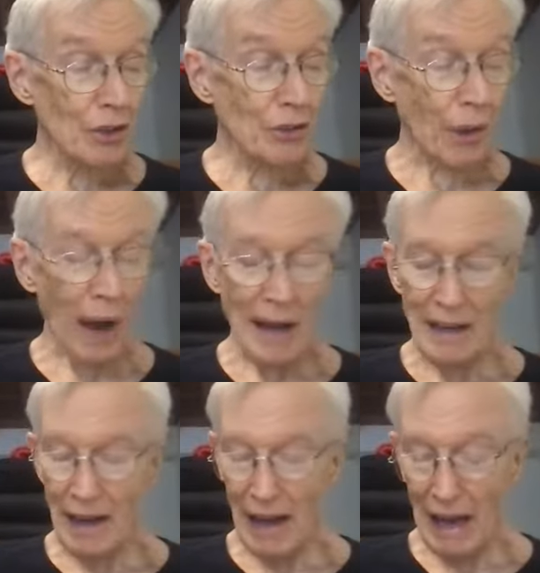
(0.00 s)
so
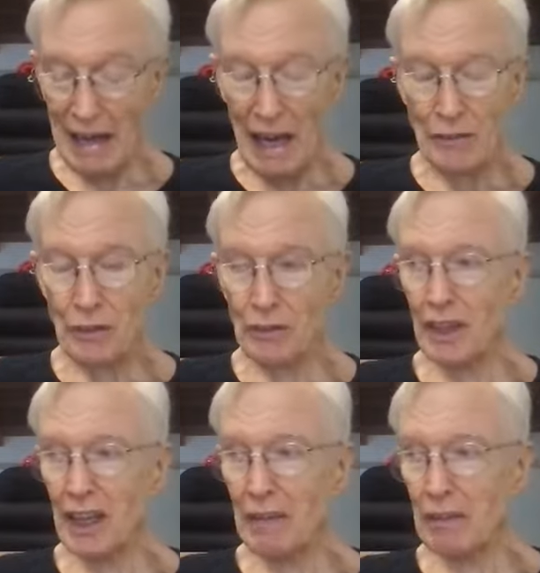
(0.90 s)
I I asked her to
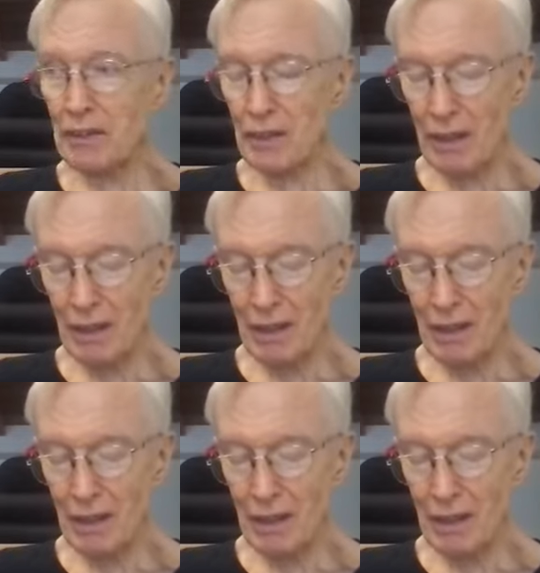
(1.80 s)
give us